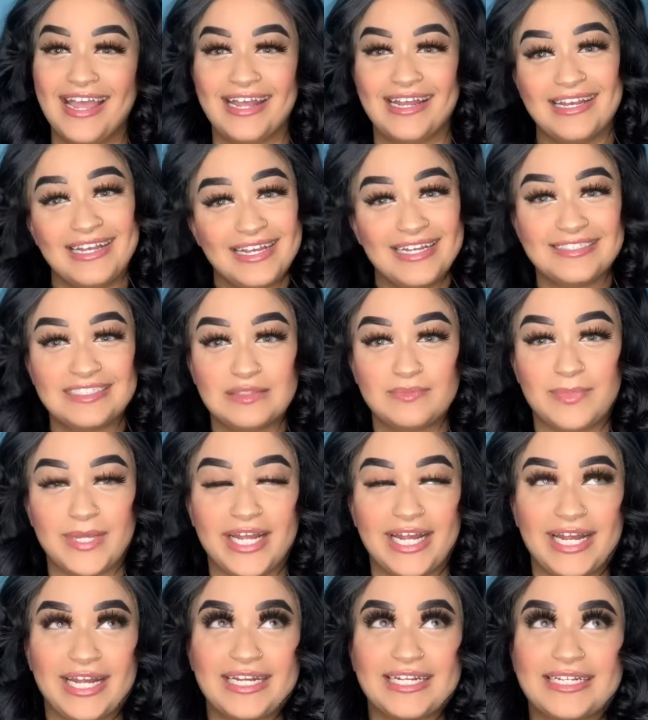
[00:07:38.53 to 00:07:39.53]
It has
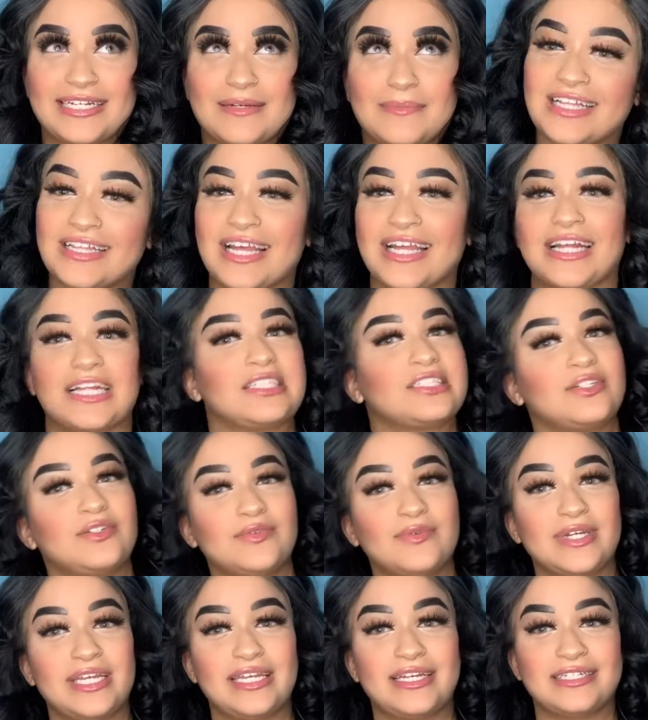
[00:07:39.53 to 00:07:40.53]
been like
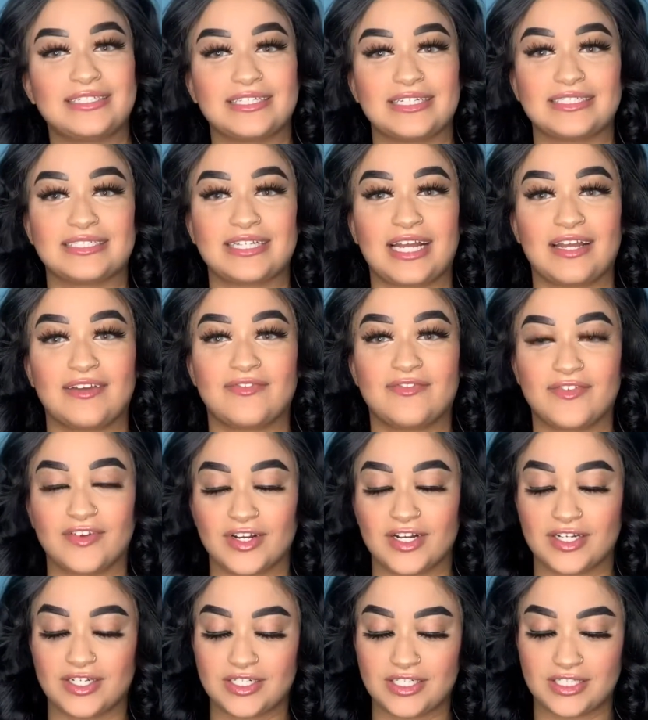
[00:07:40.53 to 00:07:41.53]
2 weeks since I
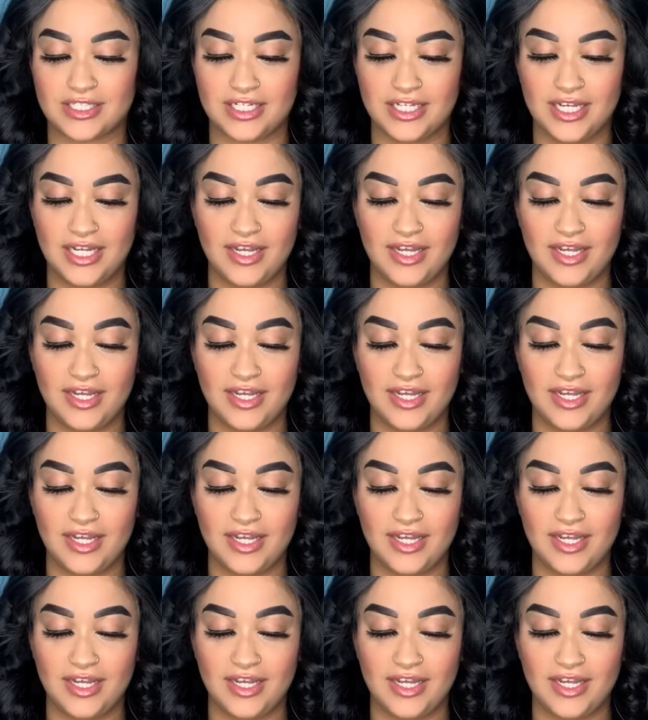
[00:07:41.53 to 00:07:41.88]
first